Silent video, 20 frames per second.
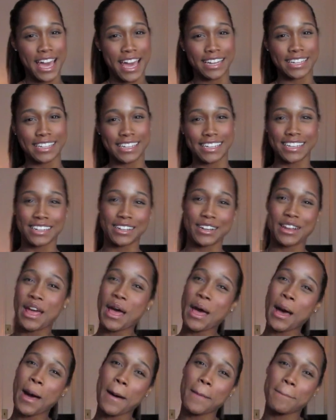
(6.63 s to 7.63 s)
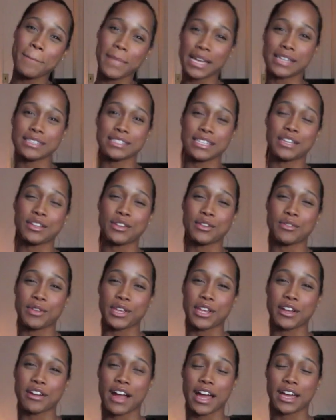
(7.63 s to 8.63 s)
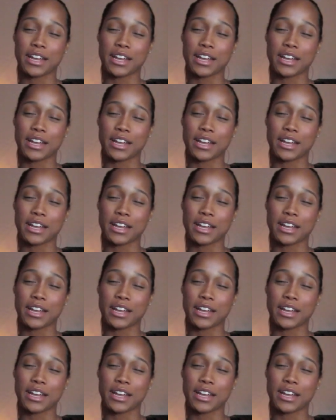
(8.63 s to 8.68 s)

and an amazing New Year.